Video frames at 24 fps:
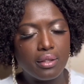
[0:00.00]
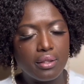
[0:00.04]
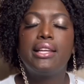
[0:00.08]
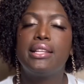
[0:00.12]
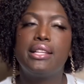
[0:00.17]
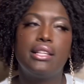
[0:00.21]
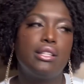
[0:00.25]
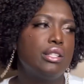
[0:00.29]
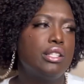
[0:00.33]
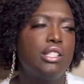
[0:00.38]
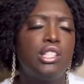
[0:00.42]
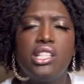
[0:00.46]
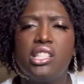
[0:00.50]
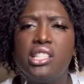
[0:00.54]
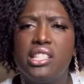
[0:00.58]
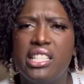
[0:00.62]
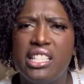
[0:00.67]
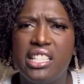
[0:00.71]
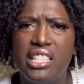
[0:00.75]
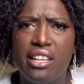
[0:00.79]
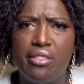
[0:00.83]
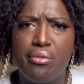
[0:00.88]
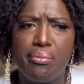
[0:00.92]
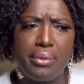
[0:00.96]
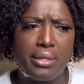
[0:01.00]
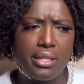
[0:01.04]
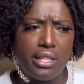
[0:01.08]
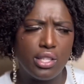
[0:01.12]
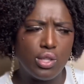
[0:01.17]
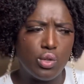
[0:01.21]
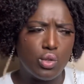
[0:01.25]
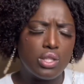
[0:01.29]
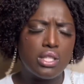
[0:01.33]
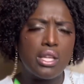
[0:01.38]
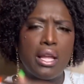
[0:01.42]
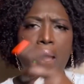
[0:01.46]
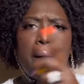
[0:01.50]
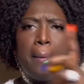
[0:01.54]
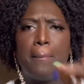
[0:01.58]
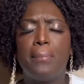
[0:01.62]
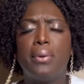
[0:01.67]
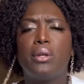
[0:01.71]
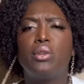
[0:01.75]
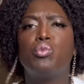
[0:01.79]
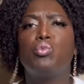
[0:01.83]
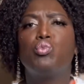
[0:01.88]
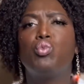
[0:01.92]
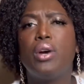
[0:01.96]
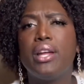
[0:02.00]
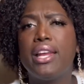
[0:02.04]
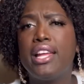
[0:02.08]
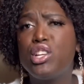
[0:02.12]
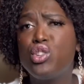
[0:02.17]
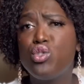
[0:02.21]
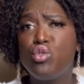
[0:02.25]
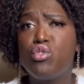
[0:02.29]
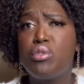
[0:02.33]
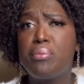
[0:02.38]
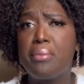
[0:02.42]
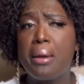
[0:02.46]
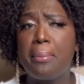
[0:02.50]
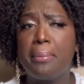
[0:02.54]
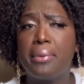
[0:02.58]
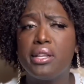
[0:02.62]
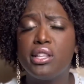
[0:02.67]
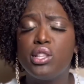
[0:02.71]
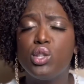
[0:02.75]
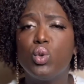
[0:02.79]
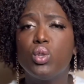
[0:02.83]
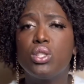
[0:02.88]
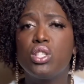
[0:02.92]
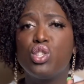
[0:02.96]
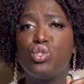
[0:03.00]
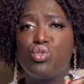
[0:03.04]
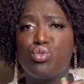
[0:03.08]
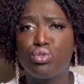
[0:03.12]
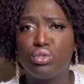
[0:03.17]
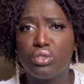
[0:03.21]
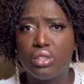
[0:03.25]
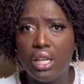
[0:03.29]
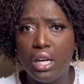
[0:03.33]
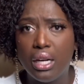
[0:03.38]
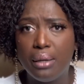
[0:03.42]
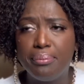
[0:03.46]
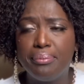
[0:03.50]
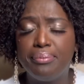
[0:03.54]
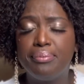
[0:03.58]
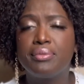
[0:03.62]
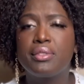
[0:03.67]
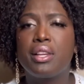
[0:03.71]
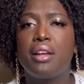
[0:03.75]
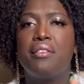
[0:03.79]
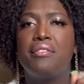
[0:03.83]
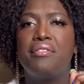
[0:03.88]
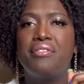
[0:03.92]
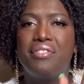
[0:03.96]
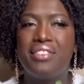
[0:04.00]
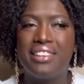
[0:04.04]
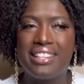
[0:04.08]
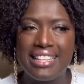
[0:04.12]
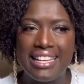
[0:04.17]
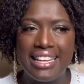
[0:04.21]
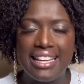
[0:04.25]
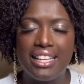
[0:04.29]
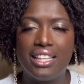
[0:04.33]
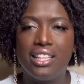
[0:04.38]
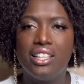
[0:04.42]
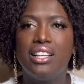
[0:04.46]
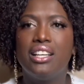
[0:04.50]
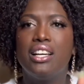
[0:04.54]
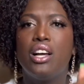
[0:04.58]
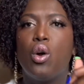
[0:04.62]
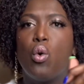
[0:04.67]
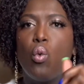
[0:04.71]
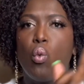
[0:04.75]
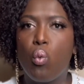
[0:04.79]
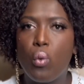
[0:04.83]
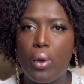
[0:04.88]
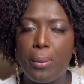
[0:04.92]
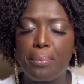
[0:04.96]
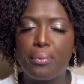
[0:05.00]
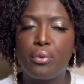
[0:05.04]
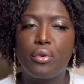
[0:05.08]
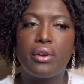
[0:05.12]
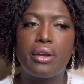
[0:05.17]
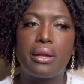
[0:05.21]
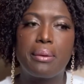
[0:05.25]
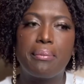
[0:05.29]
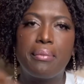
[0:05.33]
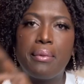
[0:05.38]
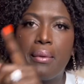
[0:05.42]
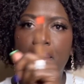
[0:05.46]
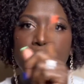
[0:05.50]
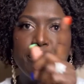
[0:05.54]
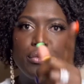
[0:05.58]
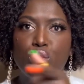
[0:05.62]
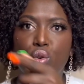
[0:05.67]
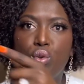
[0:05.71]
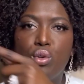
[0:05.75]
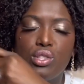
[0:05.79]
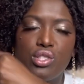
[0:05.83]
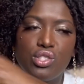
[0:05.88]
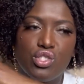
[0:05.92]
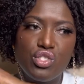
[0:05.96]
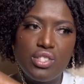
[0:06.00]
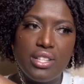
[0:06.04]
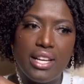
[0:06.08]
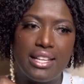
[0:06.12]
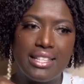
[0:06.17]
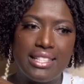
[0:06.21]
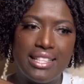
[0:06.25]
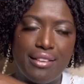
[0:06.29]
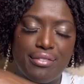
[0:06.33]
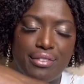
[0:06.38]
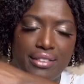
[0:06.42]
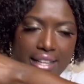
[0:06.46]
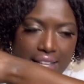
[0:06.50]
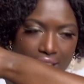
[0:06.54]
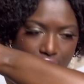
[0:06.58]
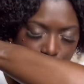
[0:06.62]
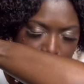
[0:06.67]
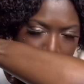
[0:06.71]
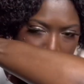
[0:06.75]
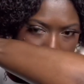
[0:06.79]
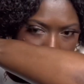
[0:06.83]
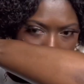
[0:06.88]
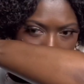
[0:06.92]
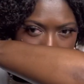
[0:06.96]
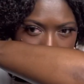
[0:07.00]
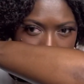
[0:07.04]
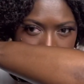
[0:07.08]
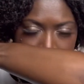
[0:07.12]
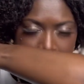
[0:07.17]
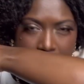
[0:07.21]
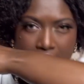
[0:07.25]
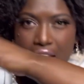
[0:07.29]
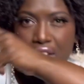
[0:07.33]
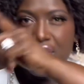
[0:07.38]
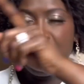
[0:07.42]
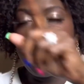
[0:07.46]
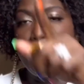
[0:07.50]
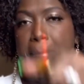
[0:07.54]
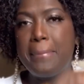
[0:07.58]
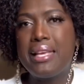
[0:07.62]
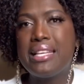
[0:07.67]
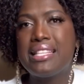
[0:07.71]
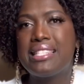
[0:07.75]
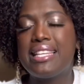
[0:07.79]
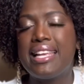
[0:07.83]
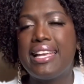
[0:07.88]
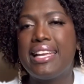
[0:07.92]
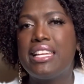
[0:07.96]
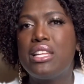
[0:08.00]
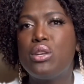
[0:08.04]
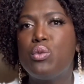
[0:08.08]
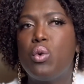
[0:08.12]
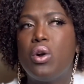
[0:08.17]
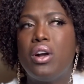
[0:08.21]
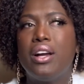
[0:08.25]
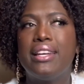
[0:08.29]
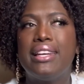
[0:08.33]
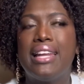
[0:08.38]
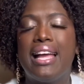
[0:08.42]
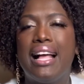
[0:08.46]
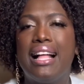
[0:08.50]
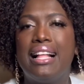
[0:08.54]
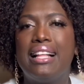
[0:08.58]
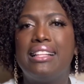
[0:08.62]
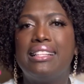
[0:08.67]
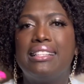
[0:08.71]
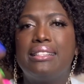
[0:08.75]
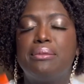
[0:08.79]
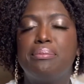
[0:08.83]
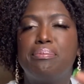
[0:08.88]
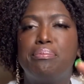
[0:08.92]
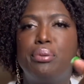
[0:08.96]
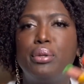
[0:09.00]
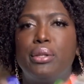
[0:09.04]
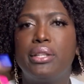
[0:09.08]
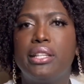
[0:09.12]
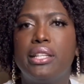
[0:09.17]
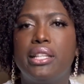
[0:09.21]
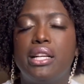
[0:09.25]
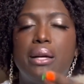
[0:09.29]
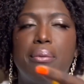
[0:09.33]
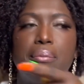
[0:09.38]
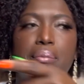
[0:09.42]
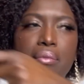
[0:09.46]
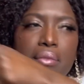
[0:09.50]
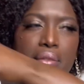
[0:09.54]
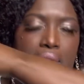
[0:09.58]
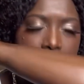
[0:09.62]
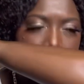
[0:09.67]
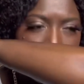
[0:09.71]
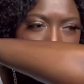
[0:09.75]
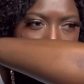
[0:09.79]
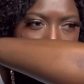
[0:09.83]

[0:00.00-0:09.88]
It didn't give me the notes, but what I do remember, the notes is rum, vanilla, whipped cream. Those three I definitely remember. If I miss anyone, I'll put it up.